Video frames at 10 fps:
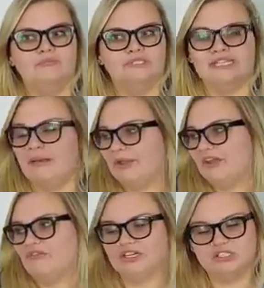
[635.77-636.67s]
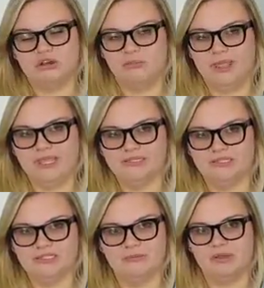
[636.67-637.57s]
Slapping a fresh coat of paint
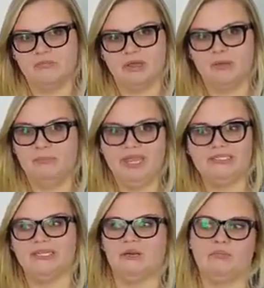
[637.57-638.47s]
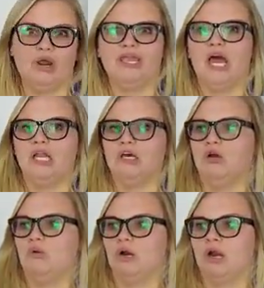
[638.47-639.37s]
on something, but painting it bright
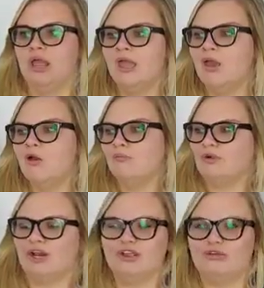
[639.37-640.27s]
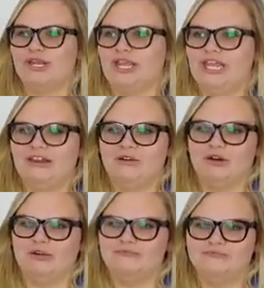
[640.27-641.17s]
yellow or bright green
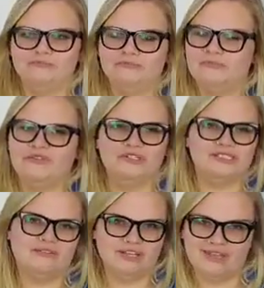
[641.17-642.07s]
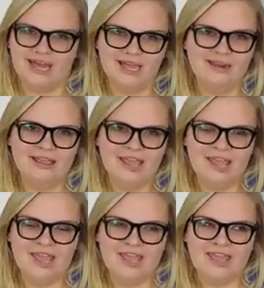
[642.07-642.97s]
or different stuff like that
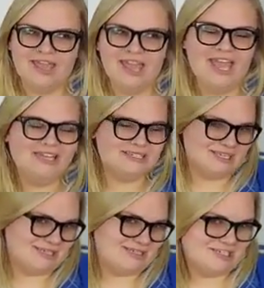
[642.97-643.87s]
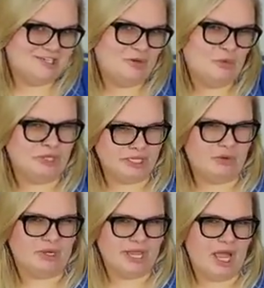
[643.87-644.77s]
isn't really
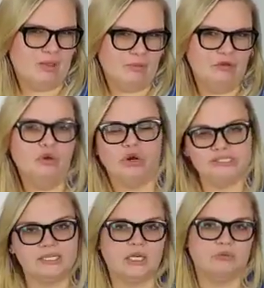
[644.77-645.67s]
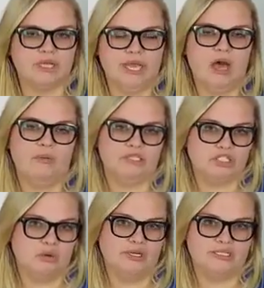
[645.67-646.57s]
going to help. Nor is it going to really help with
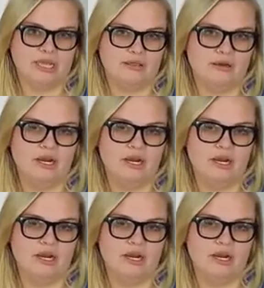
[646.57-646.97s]
showings either.